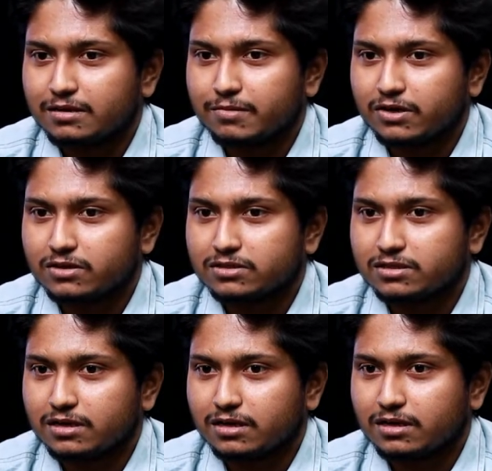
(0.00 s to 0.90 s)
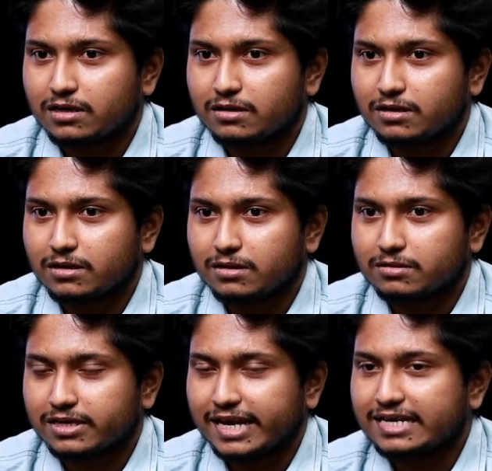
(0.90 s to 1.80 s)
because uh, uh,
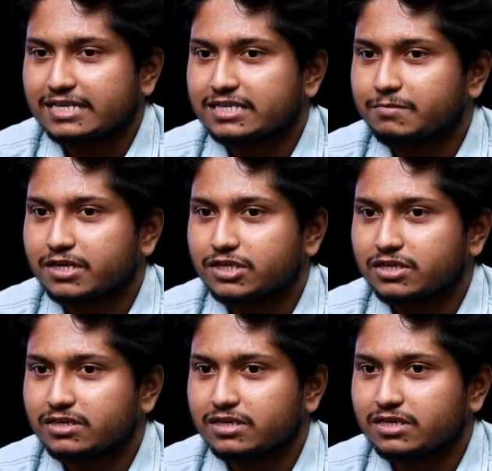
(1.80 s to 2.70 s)
gate examination